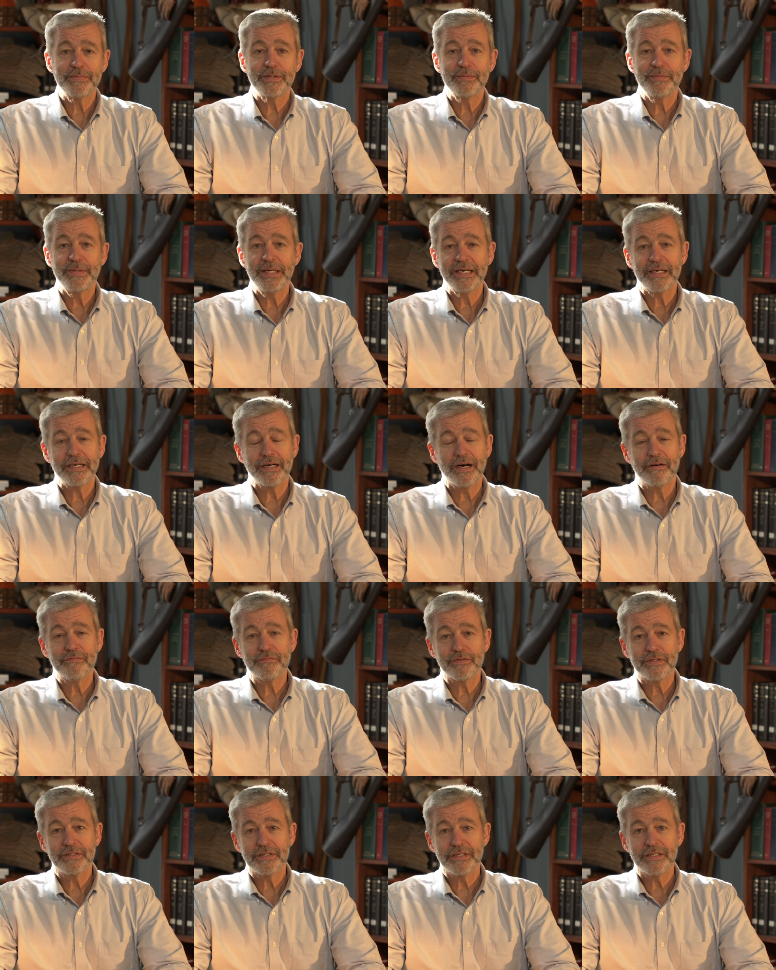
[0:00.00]
to me at
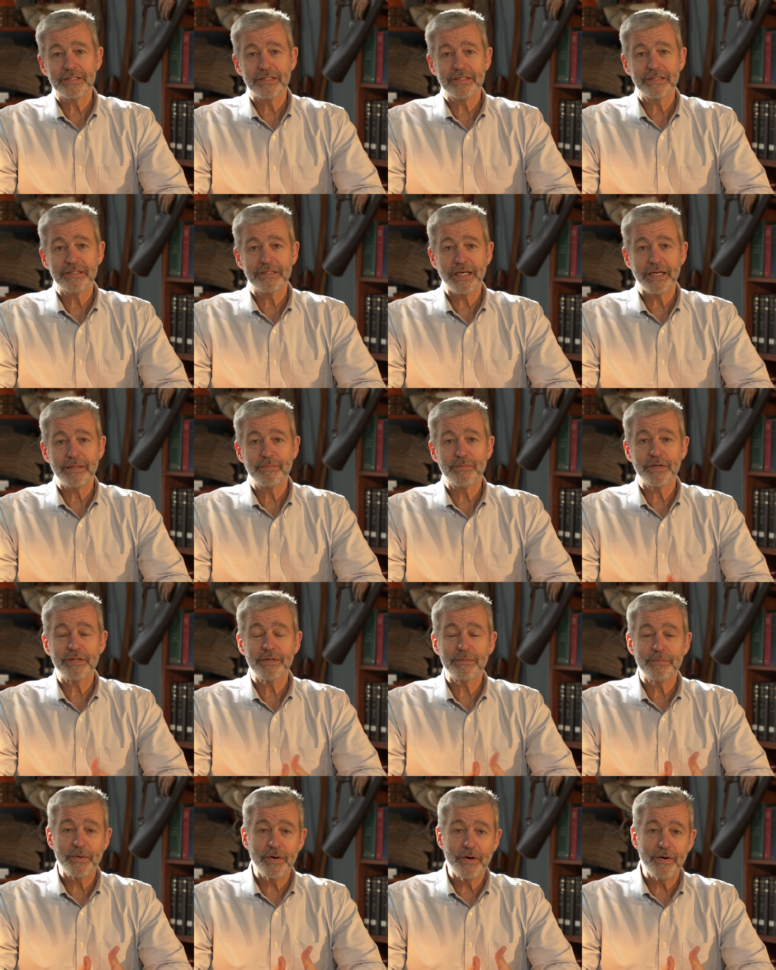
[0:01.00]
conferences and say,
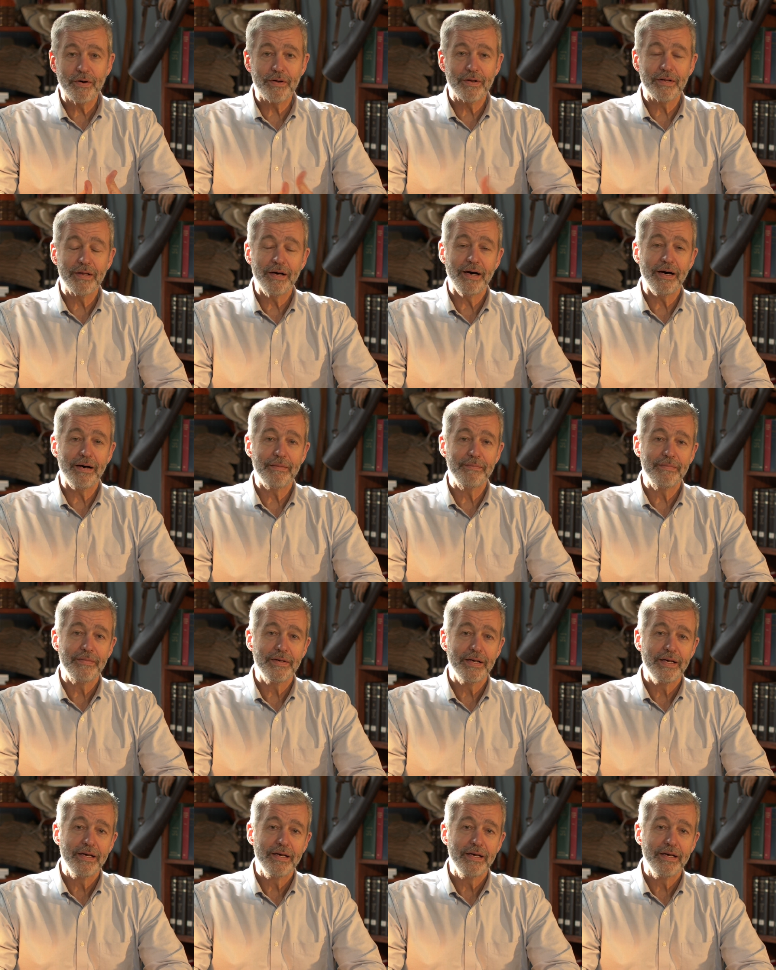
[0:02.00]
Brother Paul, um,